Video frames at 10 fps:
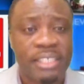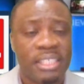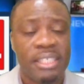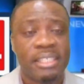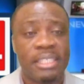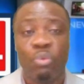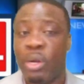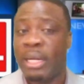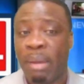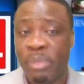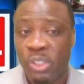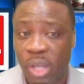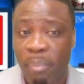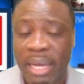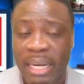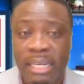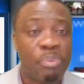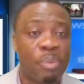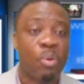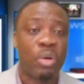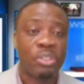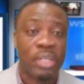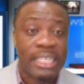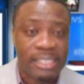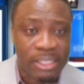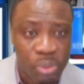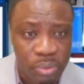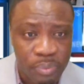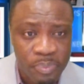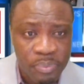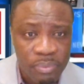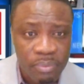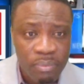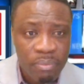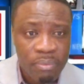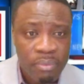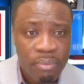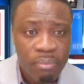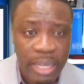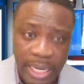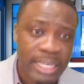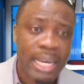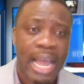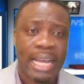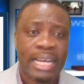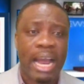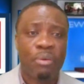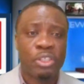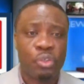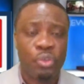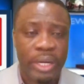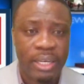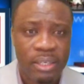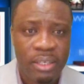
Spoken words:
CDC? Will that be somebody the people want to listen to? And then at Carlos Gray,